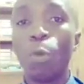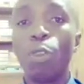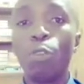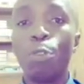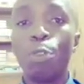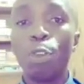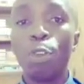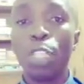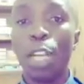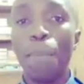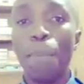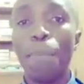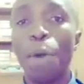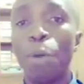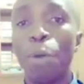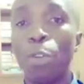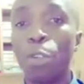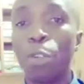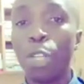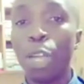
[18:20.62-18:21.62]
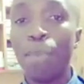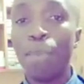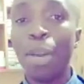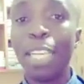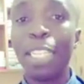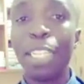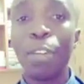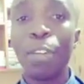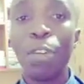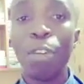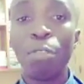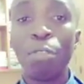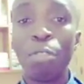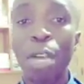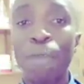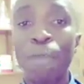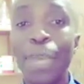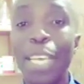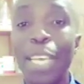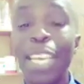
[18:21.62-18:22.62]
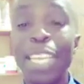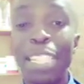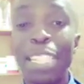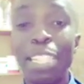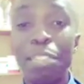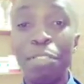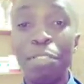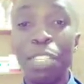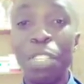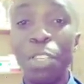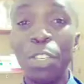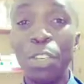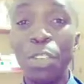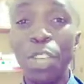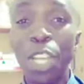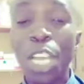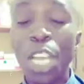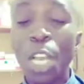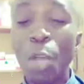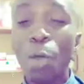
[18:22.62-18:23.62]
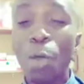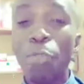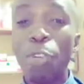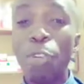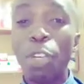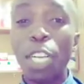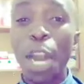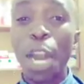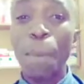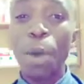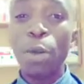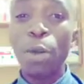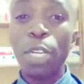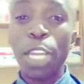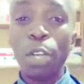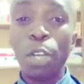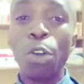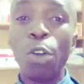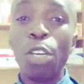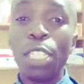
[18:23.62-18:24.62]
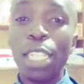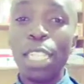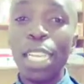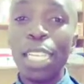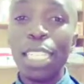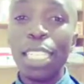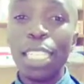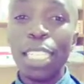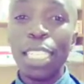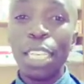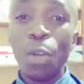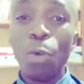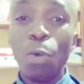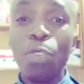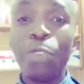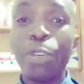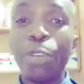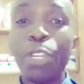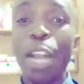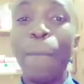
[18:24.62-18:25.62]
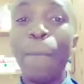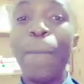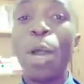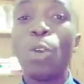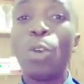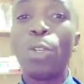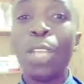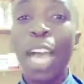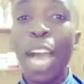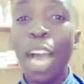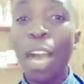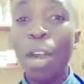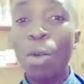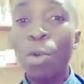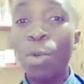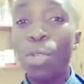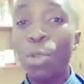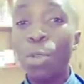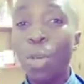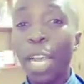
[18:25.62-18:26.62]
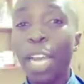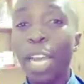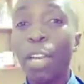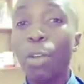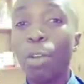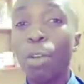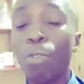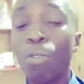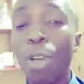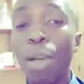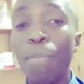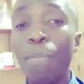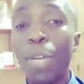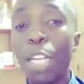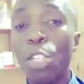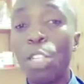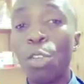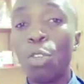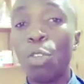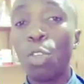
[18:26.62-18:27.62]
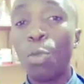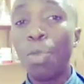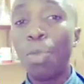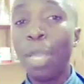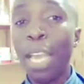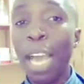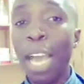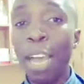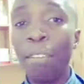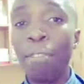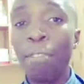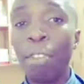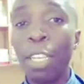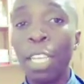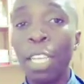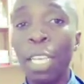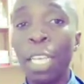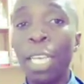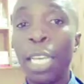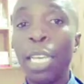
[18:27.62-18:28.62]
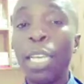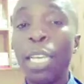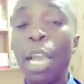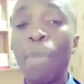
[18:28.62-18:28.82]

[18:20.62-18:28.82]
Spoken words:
We've talked about a blighted ovum in this video. We've talked about the causes. We've talked about how you can confirm that you could be having